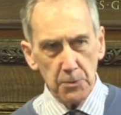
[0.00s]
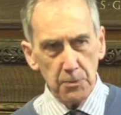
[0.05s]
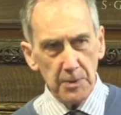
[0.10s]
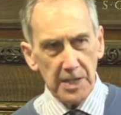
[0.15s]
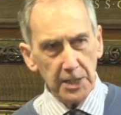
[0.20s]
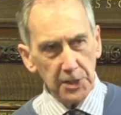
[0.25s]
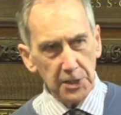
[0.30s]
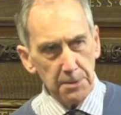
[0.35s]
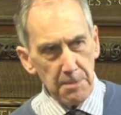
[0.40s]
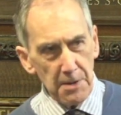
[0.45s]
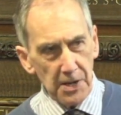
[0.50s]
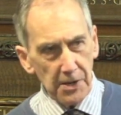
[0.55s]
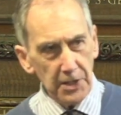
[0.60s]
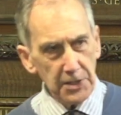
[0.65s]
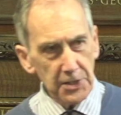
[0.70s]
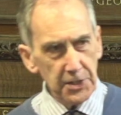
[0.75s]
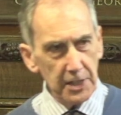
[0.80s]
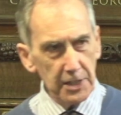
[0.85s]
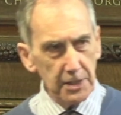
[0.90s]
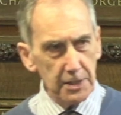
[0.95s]
We
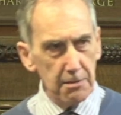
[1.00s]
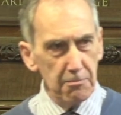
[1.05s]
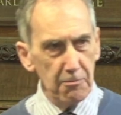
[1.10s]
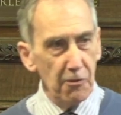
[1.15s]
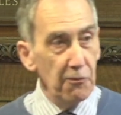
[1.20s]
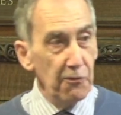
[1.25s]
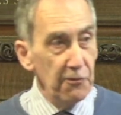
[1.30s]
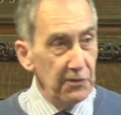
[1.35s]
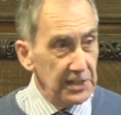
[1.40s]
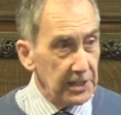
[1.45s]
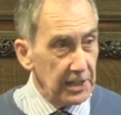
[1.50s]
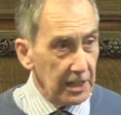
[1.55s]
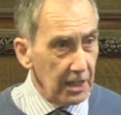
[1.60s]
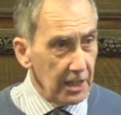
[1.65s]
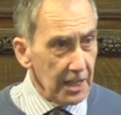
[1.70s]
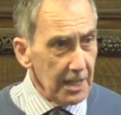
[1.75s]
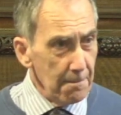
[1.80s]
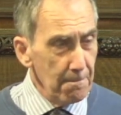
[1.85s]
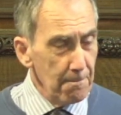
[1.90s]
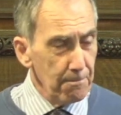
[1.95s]
experience it
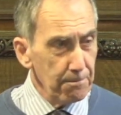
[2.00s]
physically,